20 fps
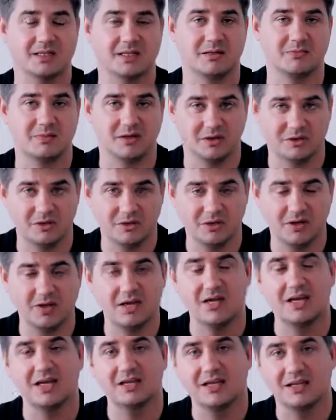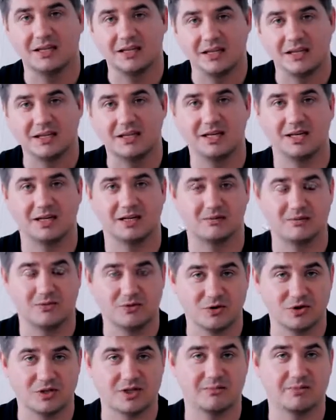you need to wait another
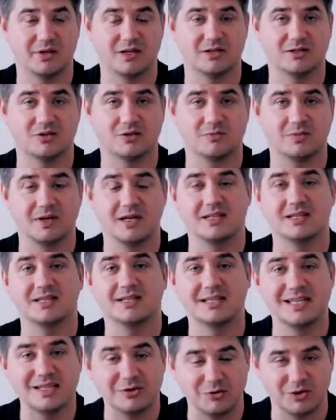10-15 minutes,